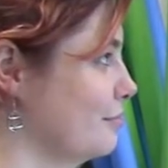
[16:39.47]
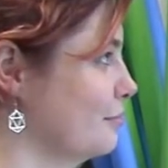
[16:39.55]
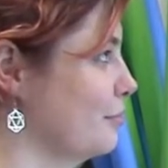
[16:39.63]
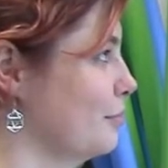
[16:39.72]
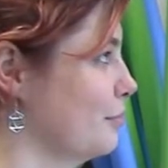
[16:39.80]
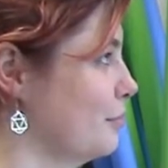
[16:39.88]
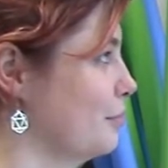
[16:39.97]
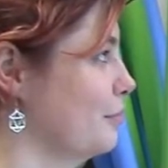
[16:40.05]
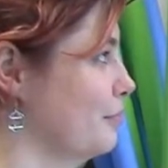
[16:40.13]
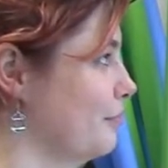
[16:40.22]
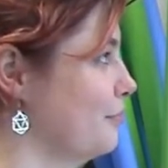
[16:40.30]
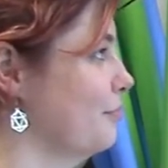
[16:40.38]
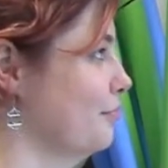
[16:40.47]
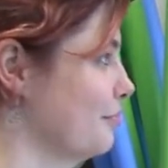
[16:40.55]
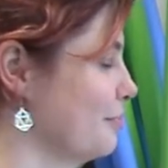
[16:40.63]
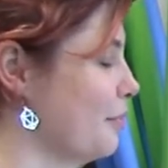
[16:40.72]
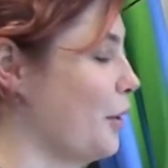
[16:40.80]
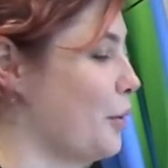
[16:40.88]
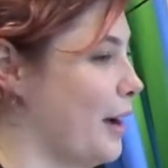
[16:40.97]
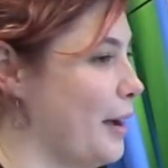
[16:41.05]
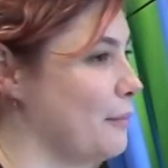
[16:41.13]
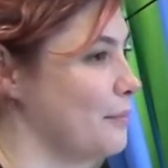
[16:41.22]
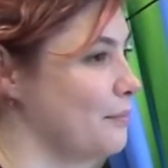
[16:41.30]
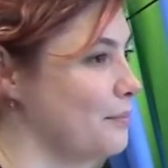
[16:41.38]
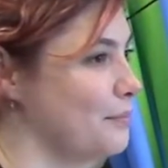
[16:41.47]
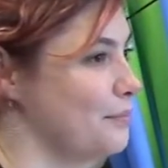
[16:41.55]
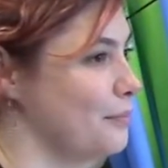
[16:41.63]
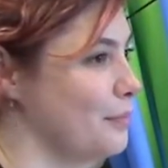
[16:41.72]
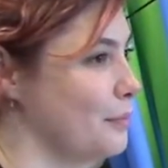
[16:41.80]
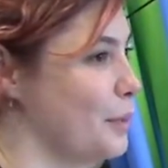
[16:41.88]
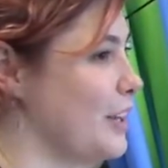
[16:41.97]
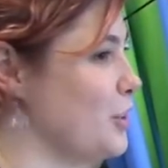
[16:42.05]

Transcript: Okay. But I don't